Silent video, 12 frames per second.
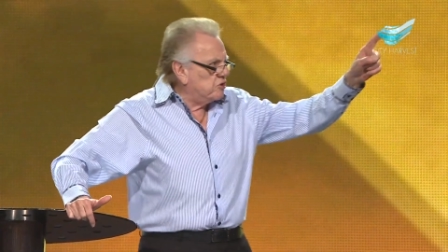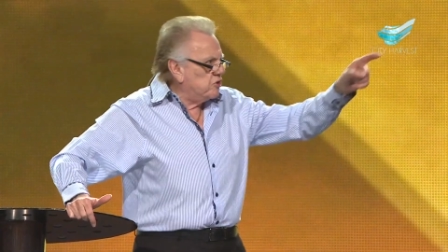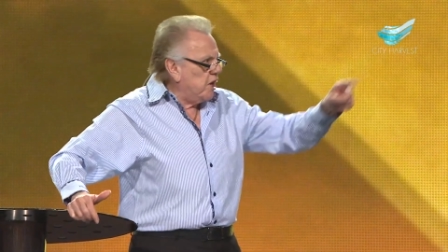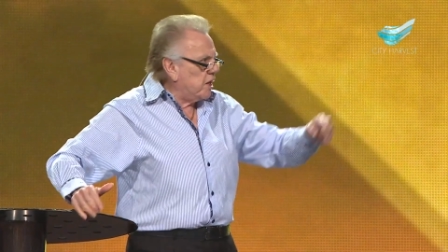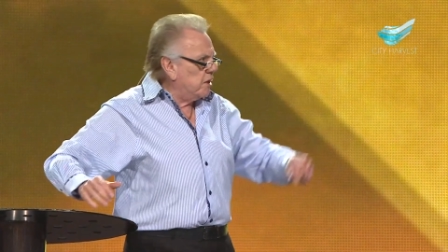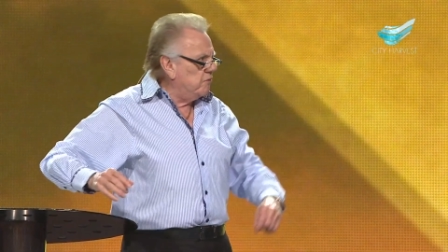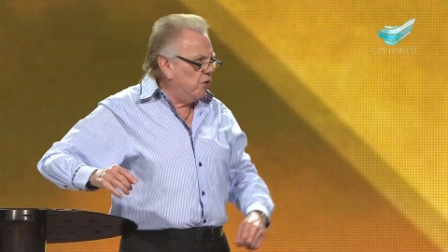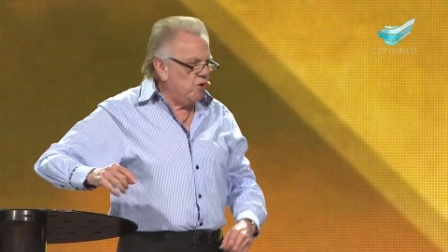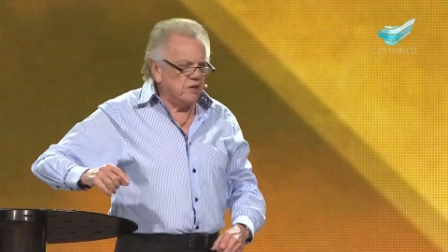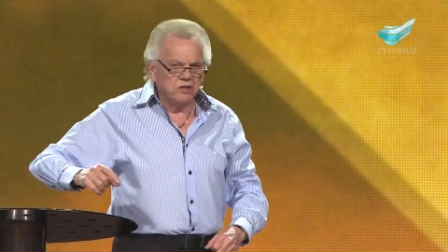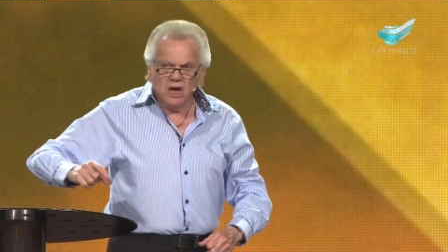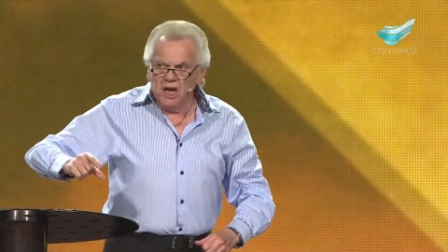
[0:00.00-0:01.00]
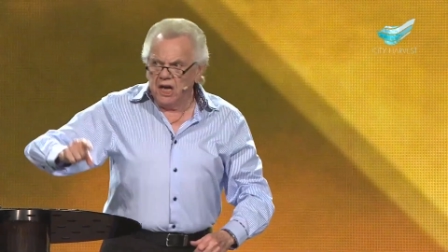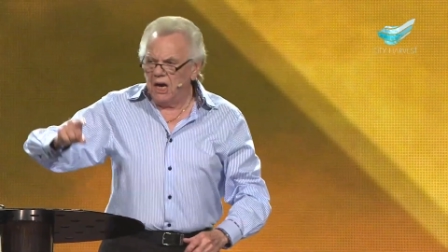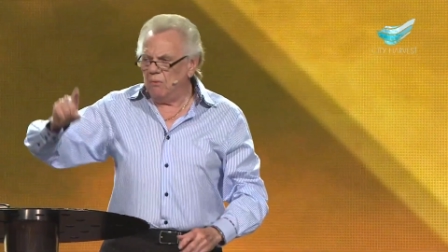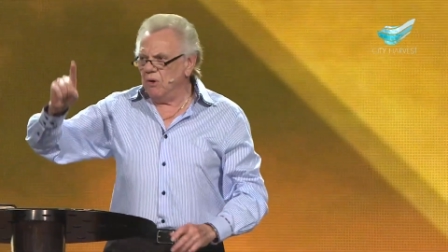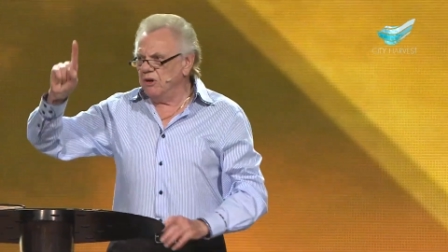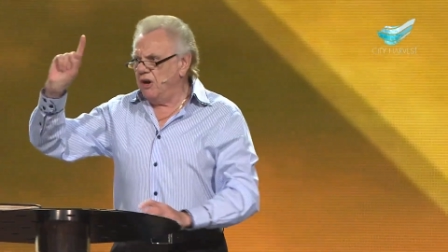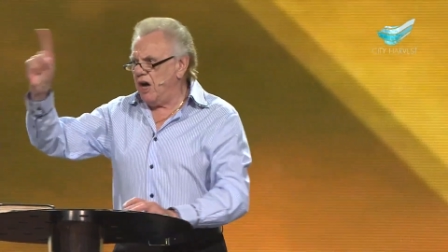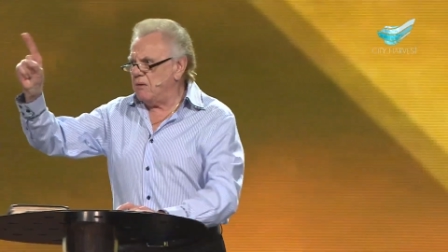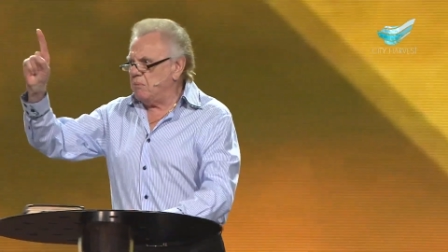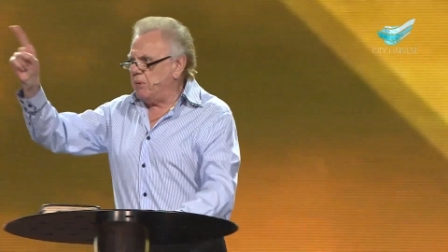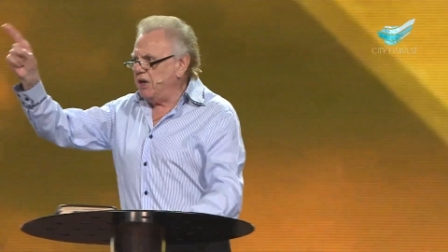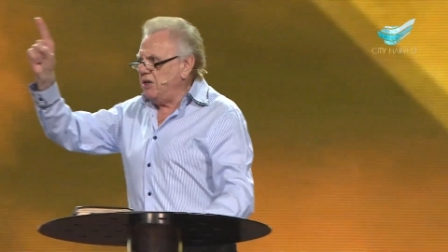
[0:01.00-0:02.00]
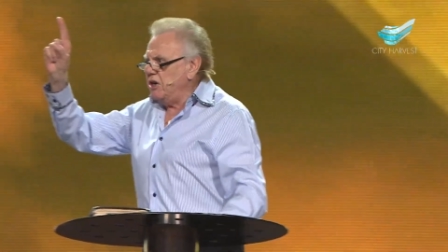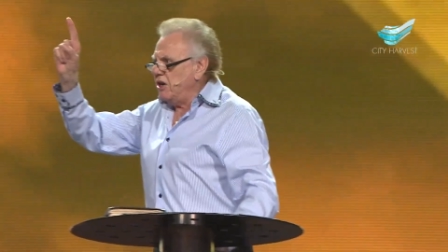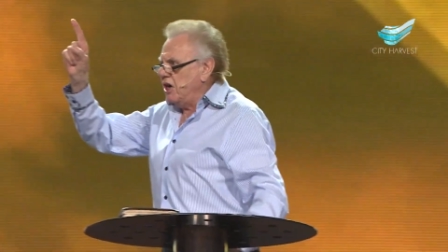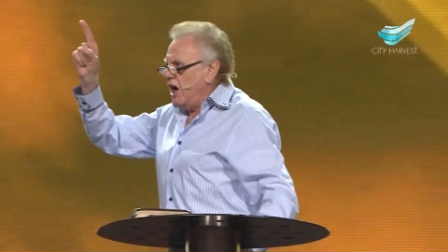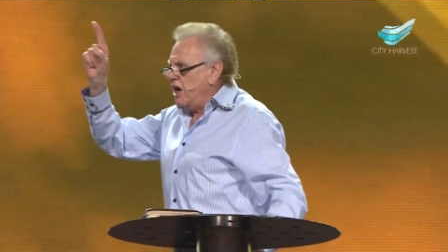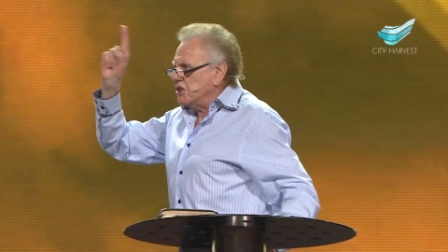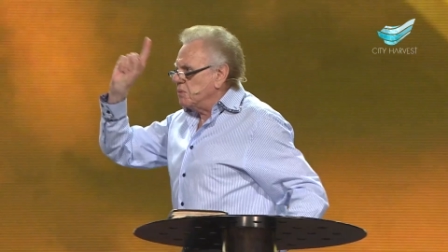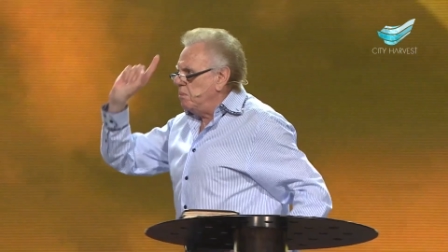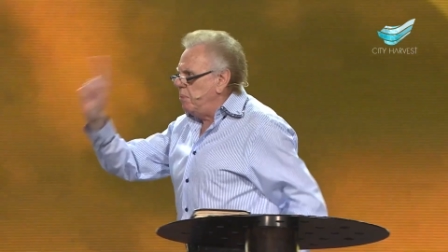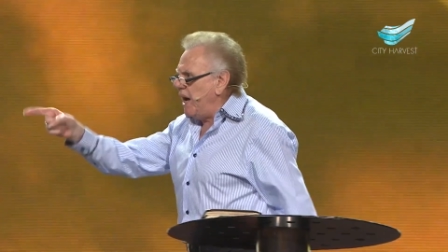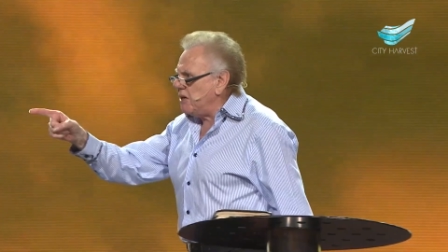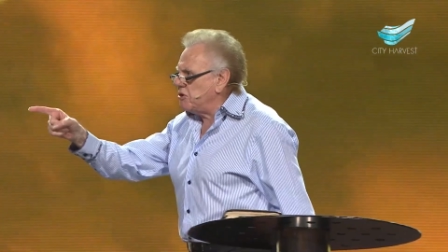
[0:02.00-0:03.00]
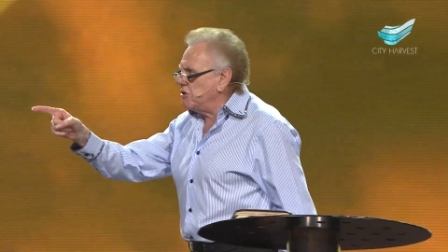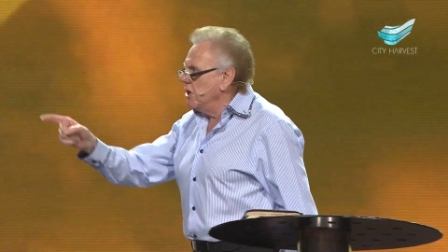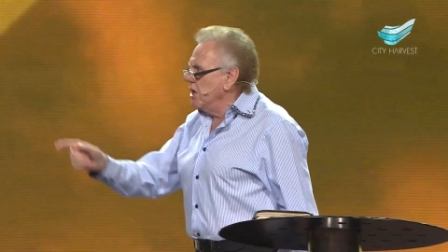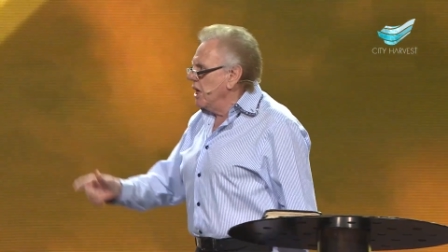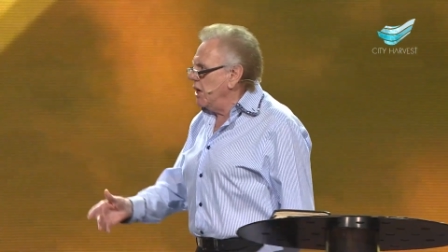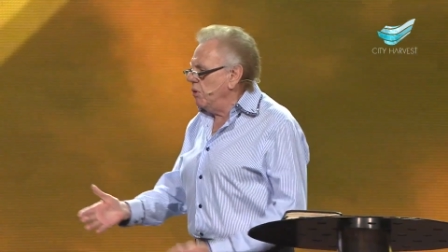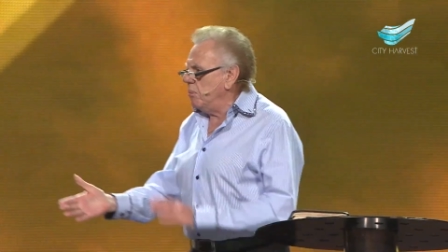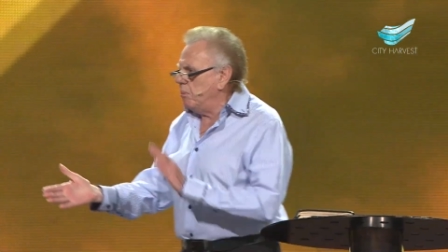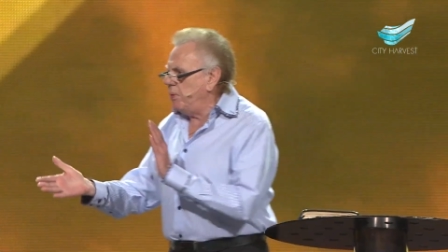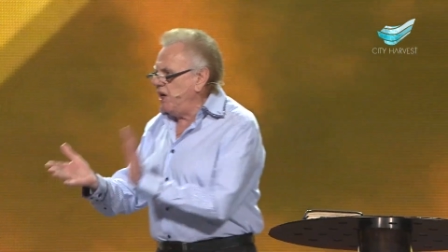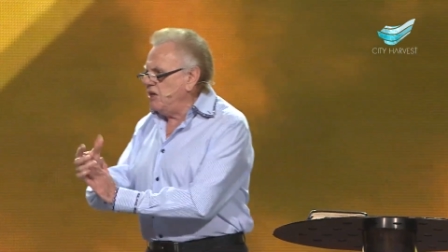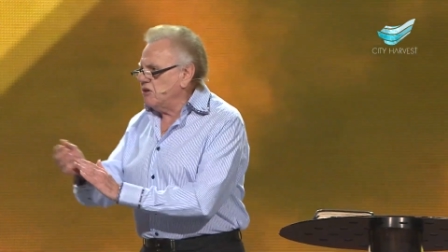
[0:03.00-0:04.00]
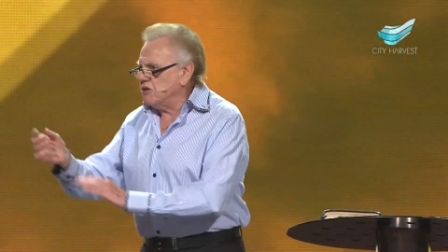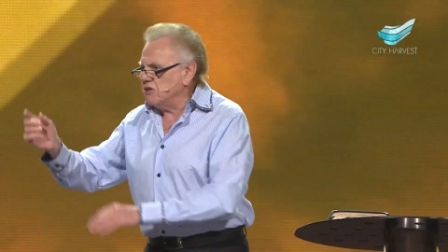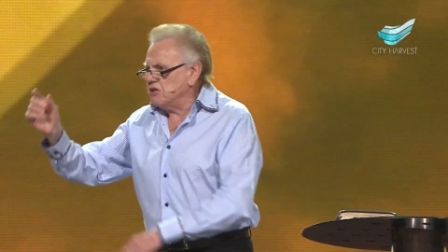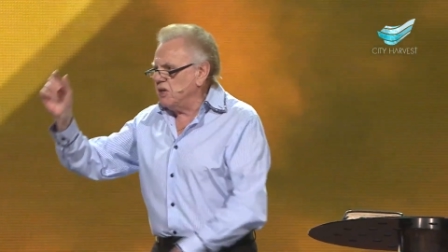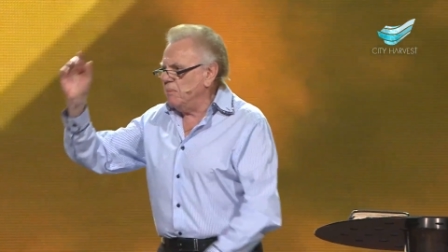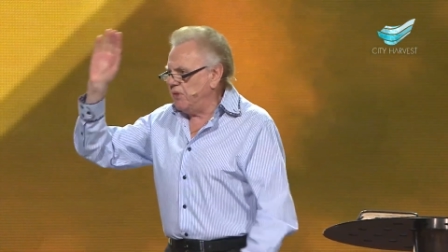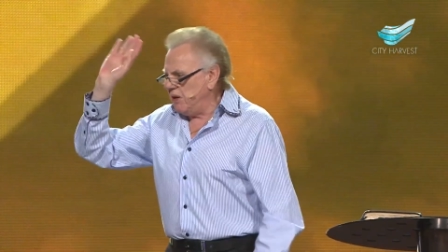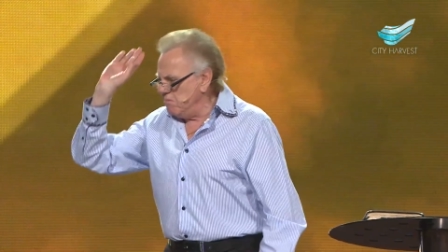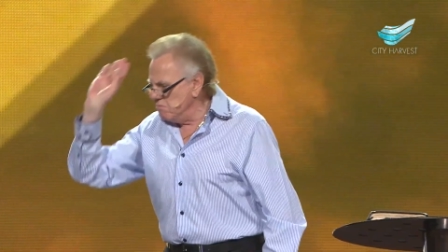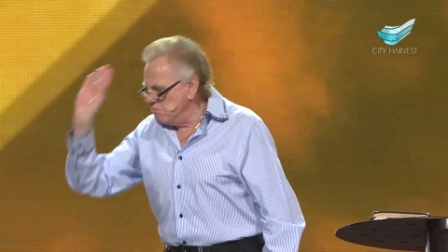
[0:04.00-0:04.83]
second voice. It will not bring you to God's best. It will bring you to something